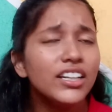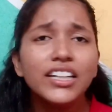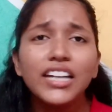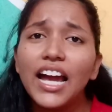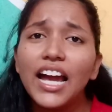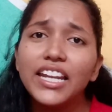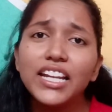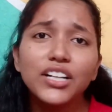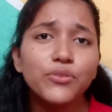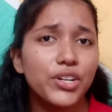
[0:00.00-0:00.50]

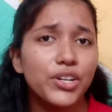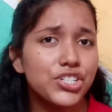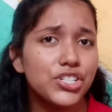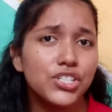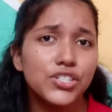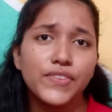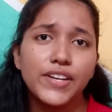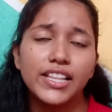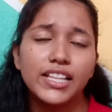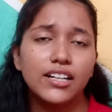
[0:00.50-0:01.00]
direct
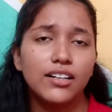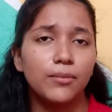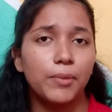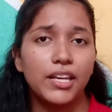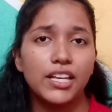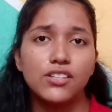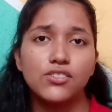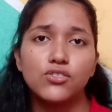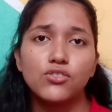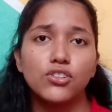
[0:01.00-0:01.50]
questions were
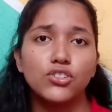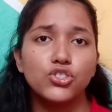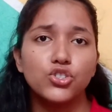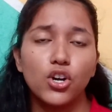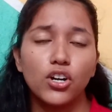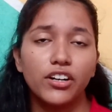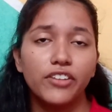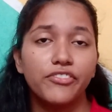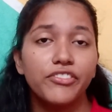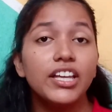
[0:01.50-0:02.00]
based on
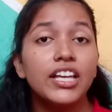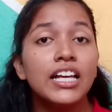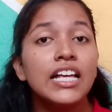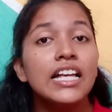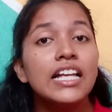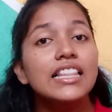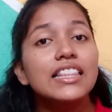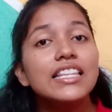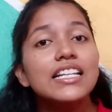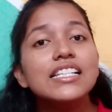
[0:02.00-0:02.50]
geography.
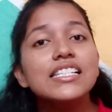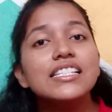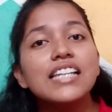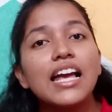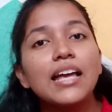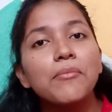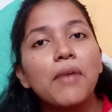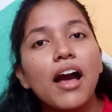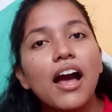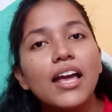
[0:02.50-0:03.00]
This
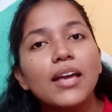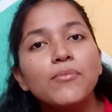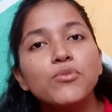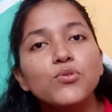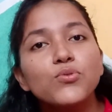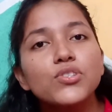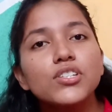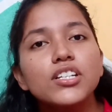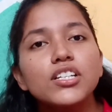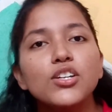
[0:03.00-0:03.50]
time
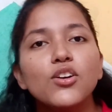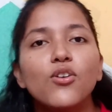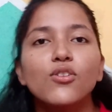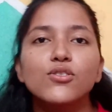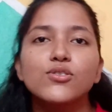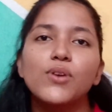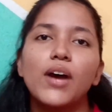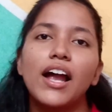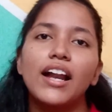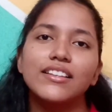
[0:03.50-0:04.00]
IMU Cet
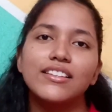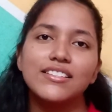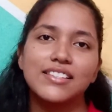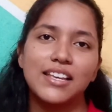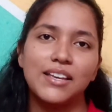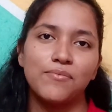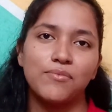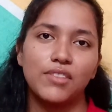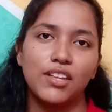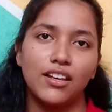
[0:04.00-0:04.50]
also had the
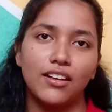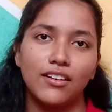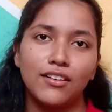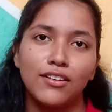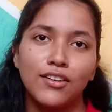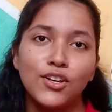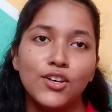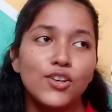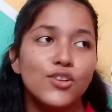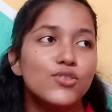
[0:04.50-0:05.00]
same thing.
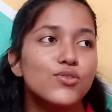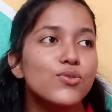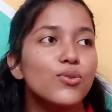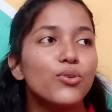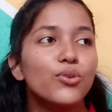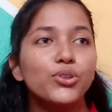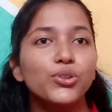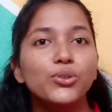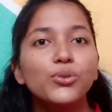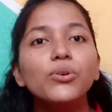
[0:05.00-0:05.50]

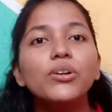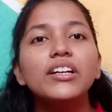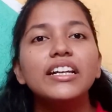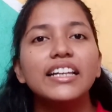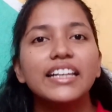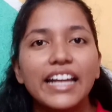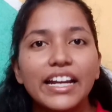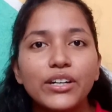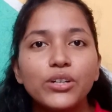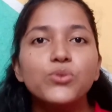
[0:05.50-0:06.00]
So you
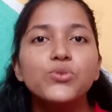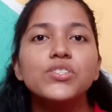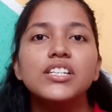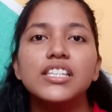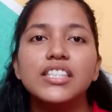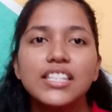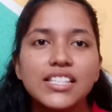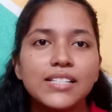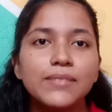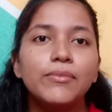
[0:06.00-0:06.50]
get to
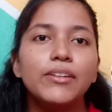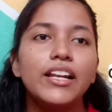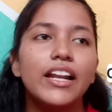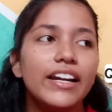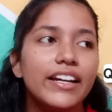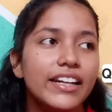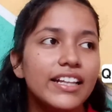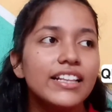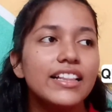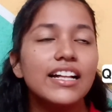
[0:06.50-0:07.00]
see the
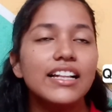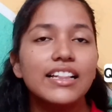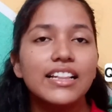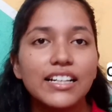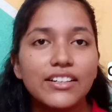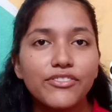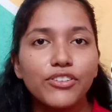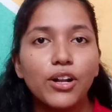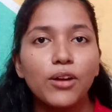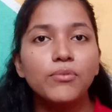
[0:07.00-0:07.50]
similarity that
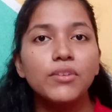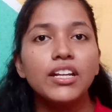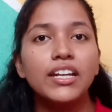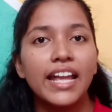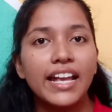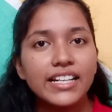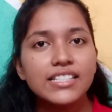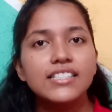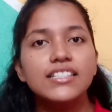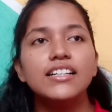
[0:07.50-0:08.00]
from the
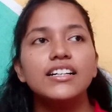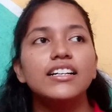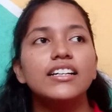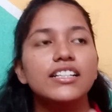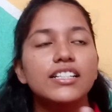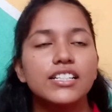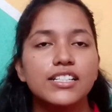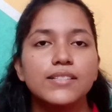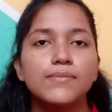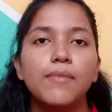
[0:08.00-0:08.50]
next year,
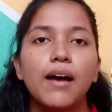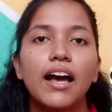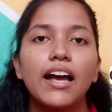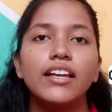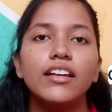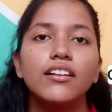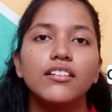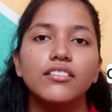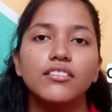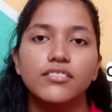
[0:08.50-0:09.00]
it is
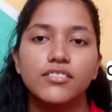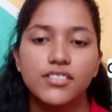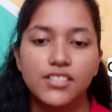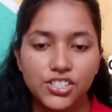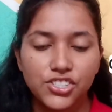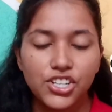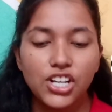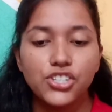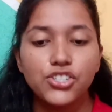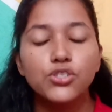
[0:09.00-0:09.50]
my
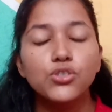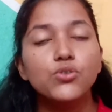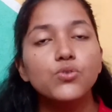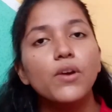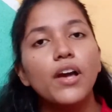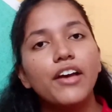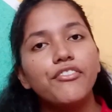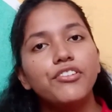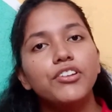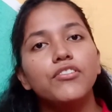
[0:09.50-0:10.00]
suggestion to
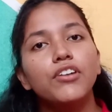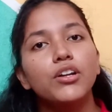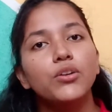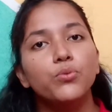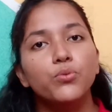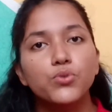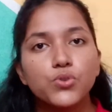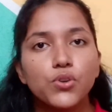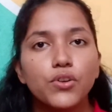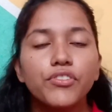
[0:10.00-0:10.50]
everyone
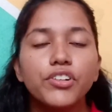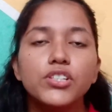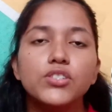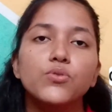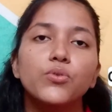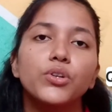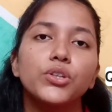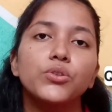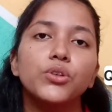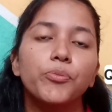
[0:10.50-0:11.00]
whosoever is
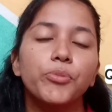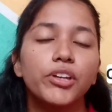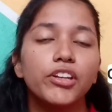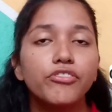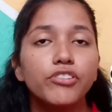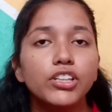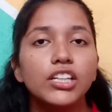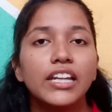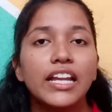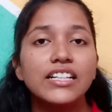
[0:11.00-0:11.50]
going to appear
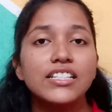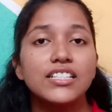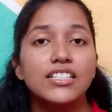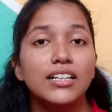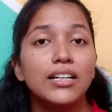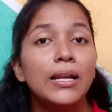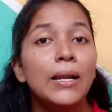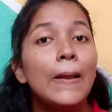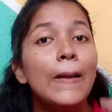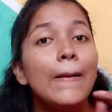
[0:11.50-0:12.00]
for the next
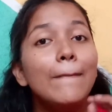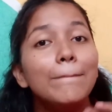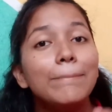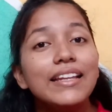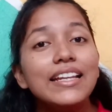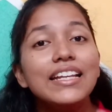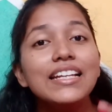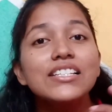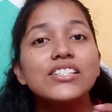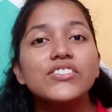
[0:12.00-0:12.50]
year,
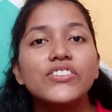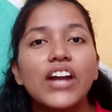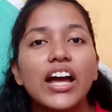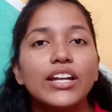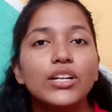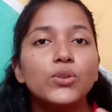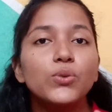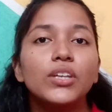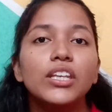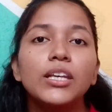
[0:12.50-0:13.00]
please
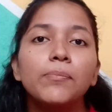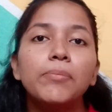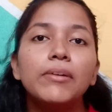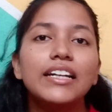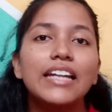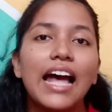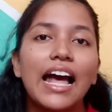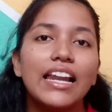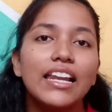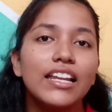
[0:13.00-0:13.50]
try to keep a
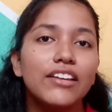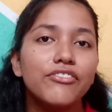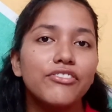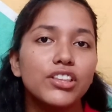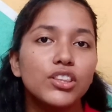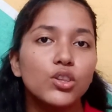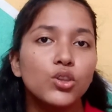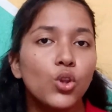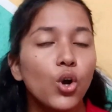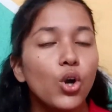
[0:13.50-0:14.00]
tally
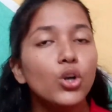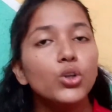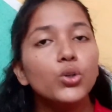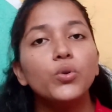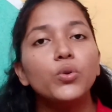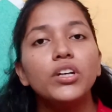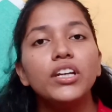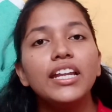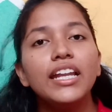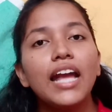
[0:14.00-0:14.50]
with not
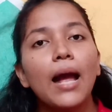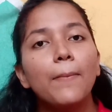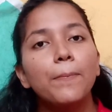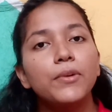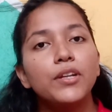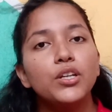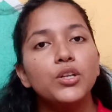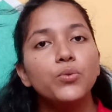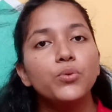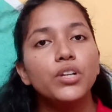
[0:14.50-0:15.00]
only
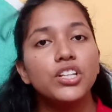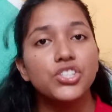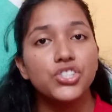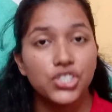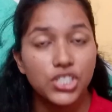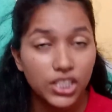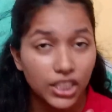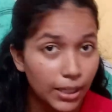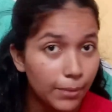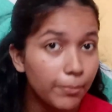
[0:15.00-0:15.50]
aptitude and
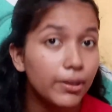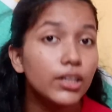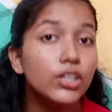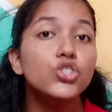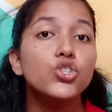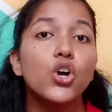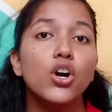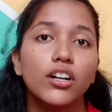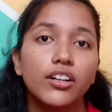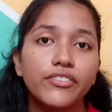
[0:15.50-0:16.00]
GK but
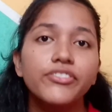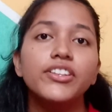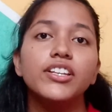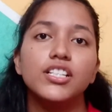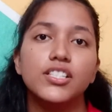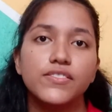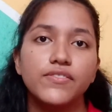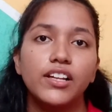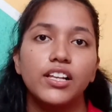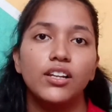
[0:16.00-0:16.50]
geography
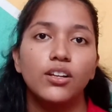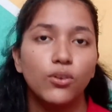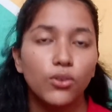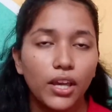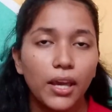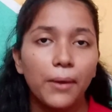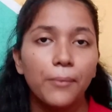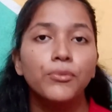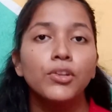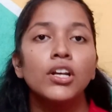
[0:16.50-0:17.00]
as well.
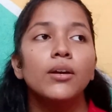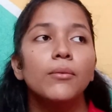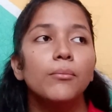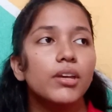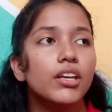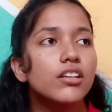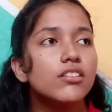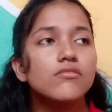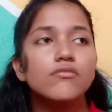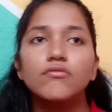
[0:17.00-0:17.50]
Okay,
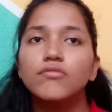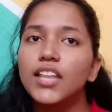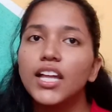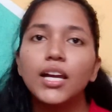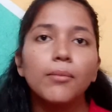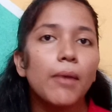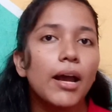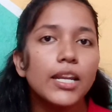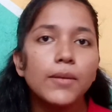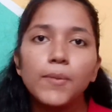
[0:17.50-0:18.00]
because
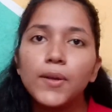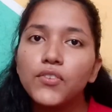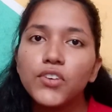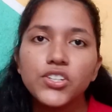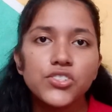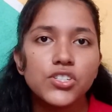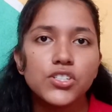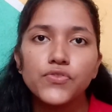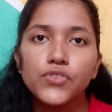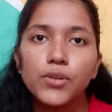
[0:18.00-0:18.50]
there might be
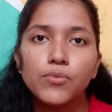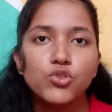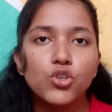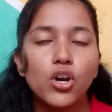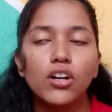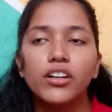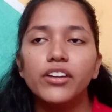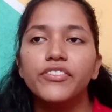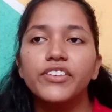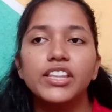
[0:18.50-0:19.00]
questions from
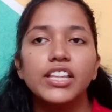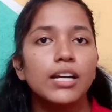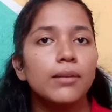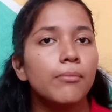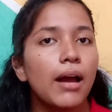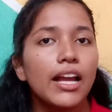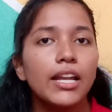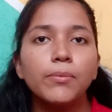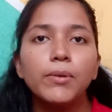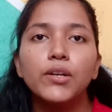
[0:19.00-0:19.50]
geography, there
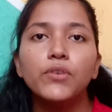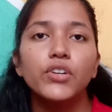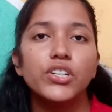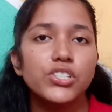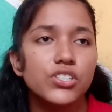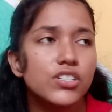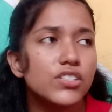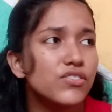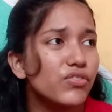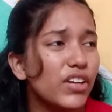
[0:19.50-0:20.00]
might be
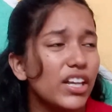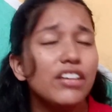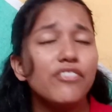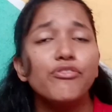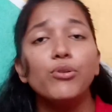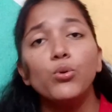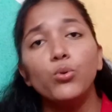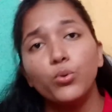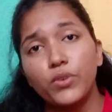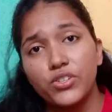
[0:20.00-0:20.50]
questions, very
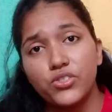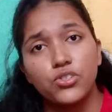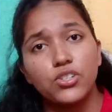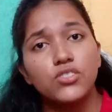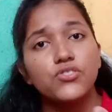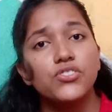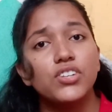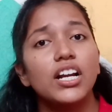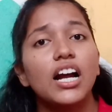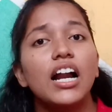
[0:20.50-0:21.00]
few
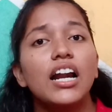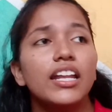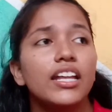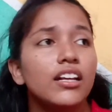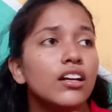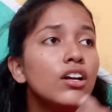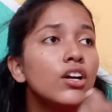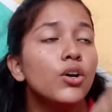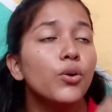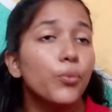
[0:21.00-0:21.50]
questions
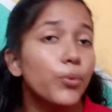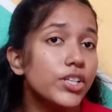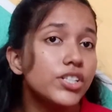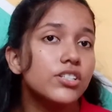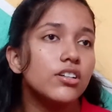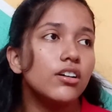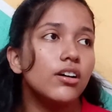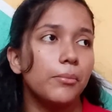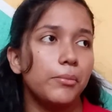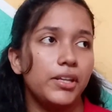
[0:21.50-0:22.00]
regarding
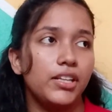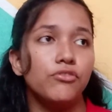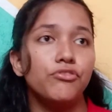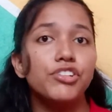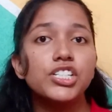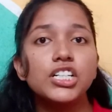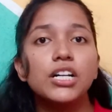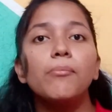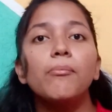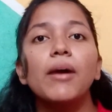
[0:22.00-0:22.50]
which
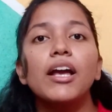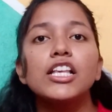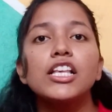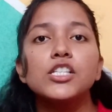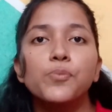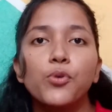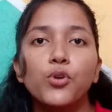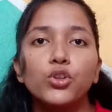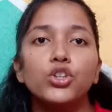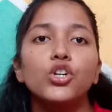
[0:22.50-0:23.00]
combines
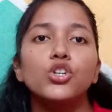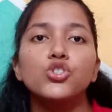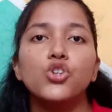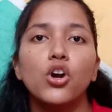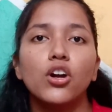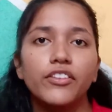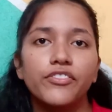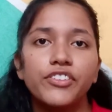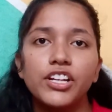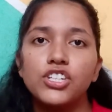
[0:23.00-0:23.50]
both your
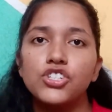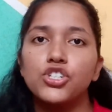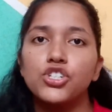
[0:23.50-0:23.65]
geography and